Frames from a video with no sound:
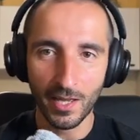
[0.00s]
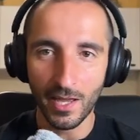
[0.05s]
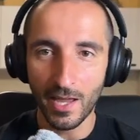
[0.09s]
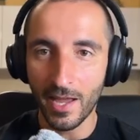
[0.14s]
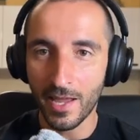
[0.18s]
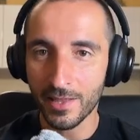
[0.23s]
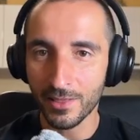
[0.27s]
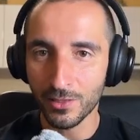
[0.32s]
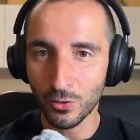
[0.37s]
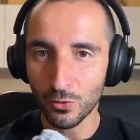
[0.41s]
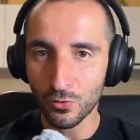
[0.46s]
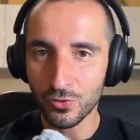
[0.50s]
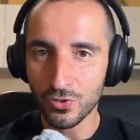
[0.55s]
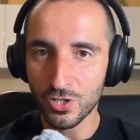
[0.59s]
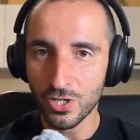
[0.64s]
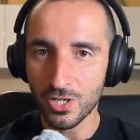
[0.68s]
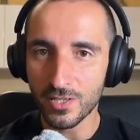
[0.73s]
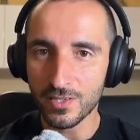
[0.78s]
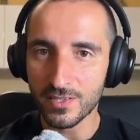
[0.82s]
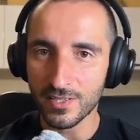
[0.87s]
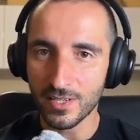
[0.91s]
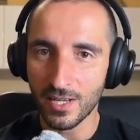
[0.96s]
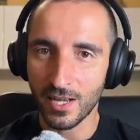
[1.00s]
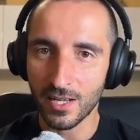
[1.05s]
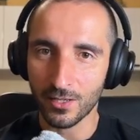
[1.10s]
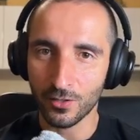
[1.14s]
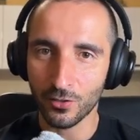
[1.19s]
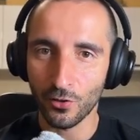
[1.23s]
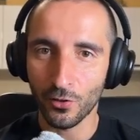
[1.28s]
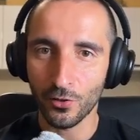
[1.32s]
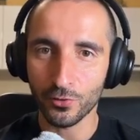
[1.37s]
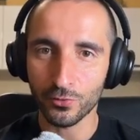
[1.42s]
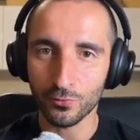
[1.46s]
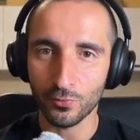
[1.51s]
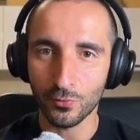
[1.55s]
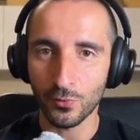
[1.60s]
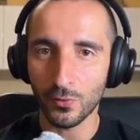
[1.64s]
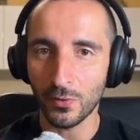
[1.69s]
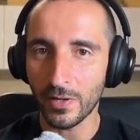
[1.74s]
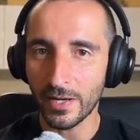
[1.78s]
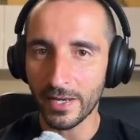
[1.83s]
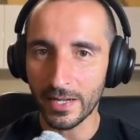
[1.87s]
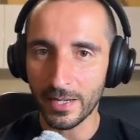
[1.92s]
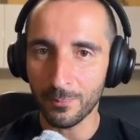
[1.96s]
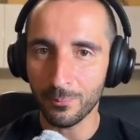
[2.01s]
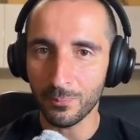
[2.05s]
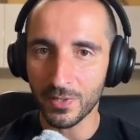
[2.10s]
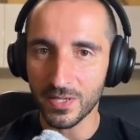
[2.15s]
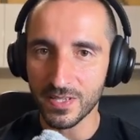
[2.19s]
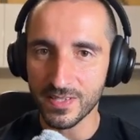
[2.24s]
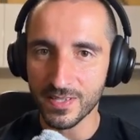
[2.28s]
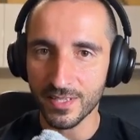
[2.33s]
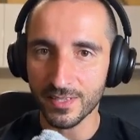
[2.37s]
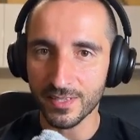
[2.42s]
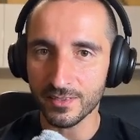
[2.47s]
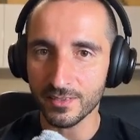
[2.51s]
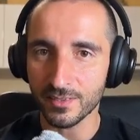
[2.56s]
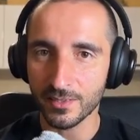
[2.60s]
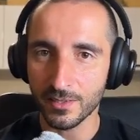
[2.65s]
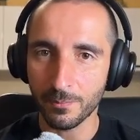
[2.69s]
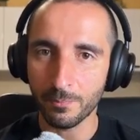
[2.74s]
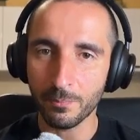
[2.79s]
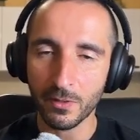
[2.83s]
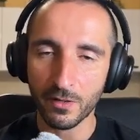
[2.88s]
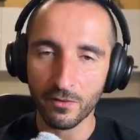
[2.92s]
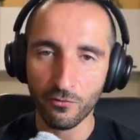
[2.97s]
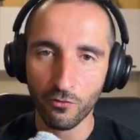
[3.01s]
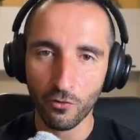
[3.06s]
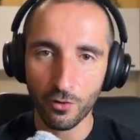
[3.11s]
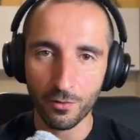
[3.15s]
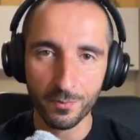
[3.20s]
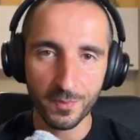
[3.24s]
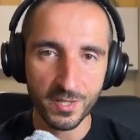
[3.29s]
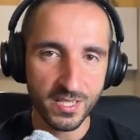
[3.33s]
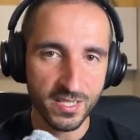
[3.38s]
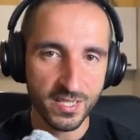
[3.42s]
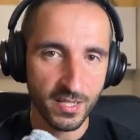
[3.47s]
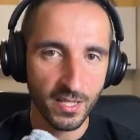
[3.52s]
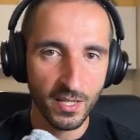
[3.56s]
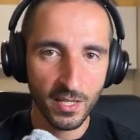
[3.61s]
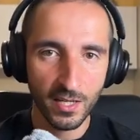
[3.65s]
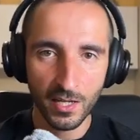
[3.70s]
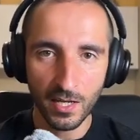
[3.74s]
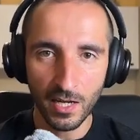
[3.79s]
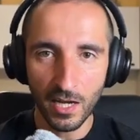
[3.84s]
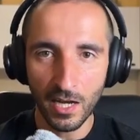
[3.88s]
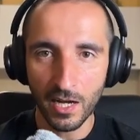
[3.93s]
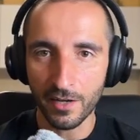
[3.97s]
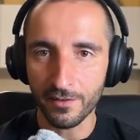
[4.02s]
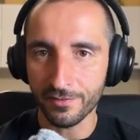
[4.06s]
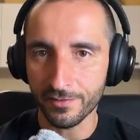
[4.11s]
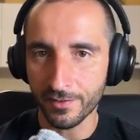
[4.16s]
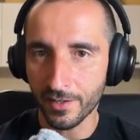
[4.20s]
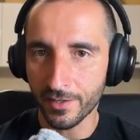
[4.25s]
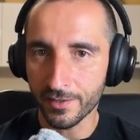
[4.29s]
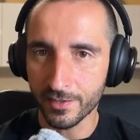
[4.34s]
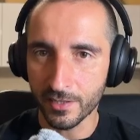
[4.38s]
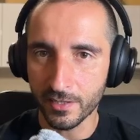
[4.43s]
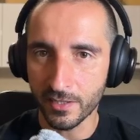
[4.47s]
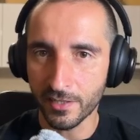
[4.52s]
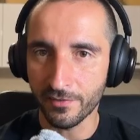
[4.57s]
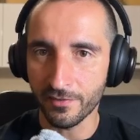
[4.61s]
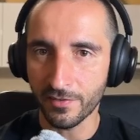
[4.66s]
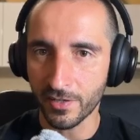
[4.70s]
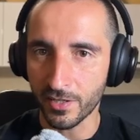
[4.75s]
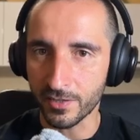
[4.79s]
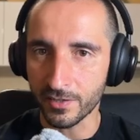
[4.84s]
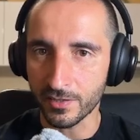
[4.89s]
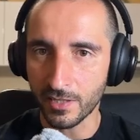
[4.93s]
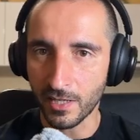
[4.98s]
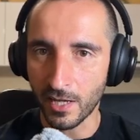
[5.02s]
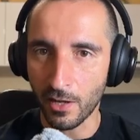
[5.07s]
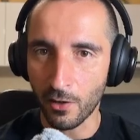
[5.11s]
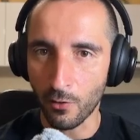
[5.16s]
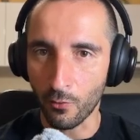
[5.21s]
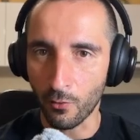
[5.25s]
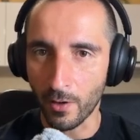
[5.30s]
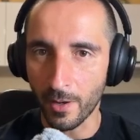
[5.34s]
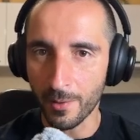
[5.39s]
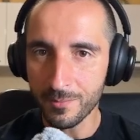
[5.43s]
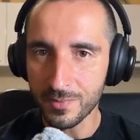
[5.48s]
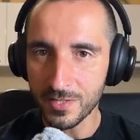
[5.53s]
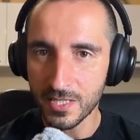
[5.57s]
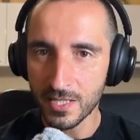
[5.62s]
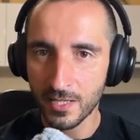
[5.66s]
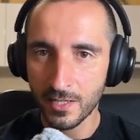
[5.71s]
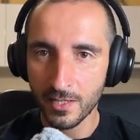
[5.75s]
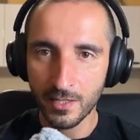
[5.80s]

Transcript: and those charts are going to represent the performance of the different LLMs